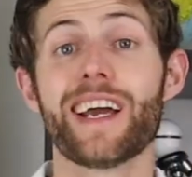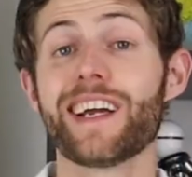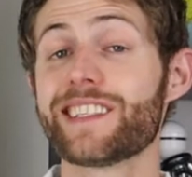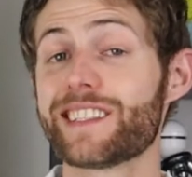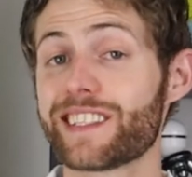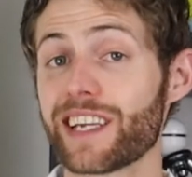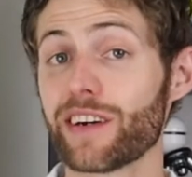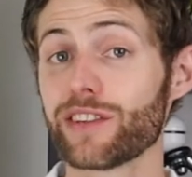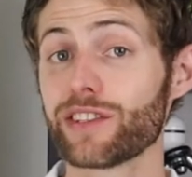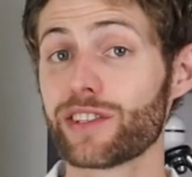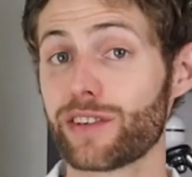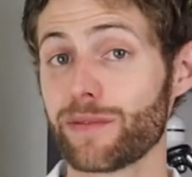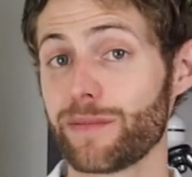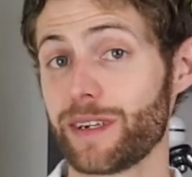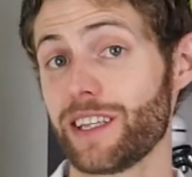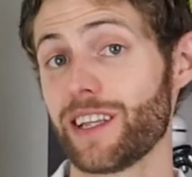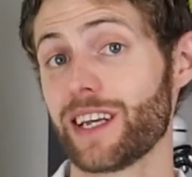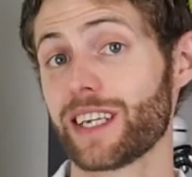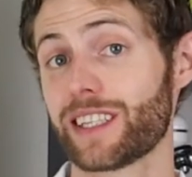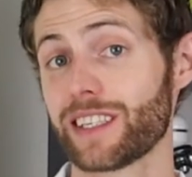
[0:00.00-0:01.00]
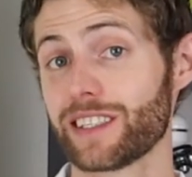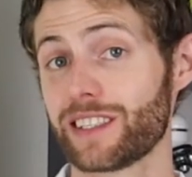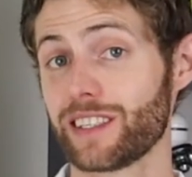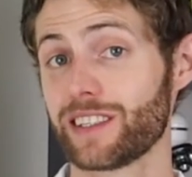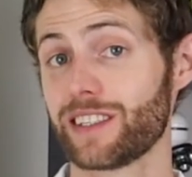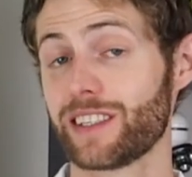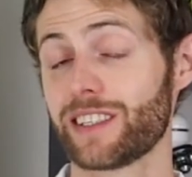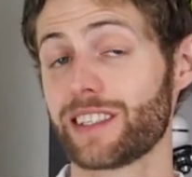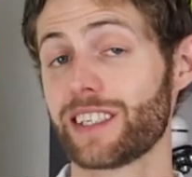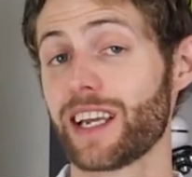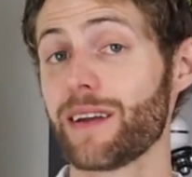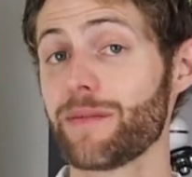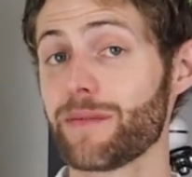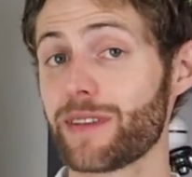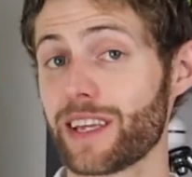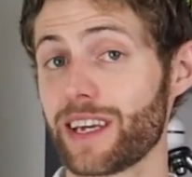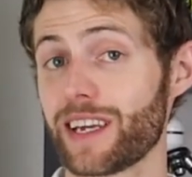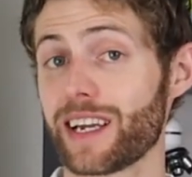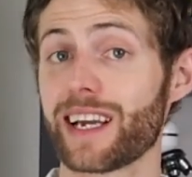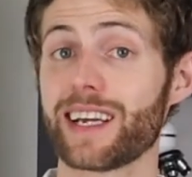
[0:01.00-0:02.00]
It sounds to me like this is the same
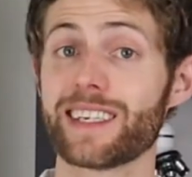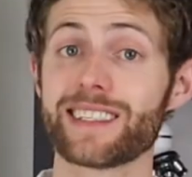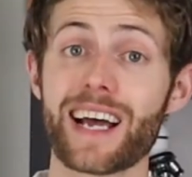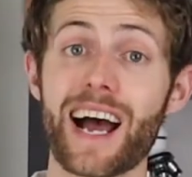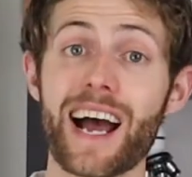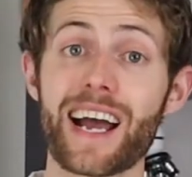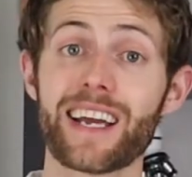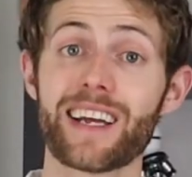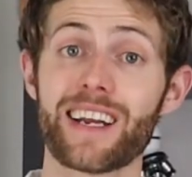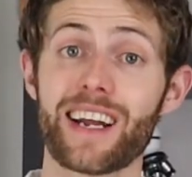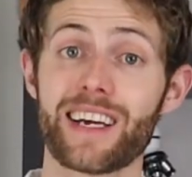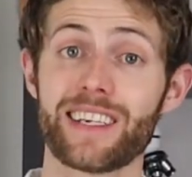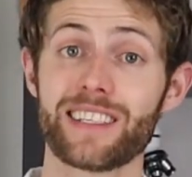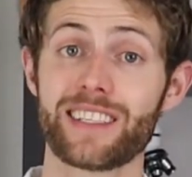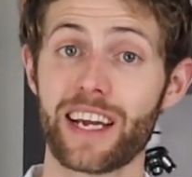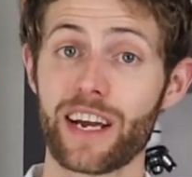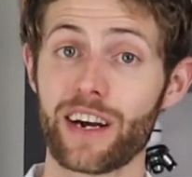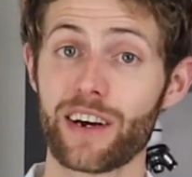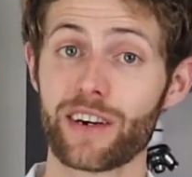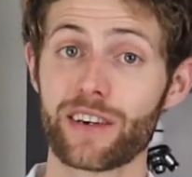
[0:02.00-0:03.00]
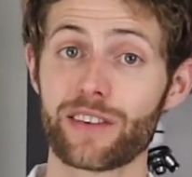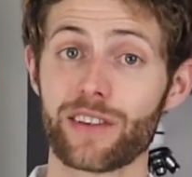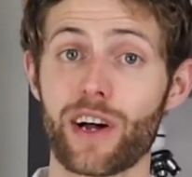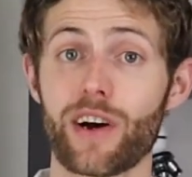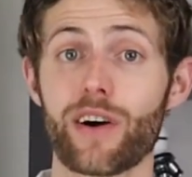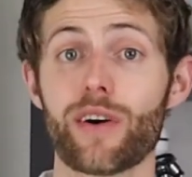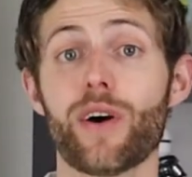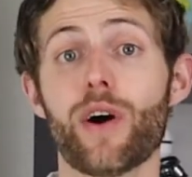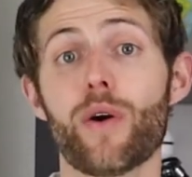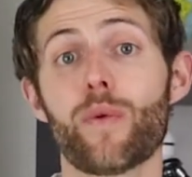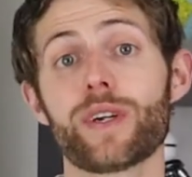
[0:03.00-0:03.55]
thing as ionized air glow,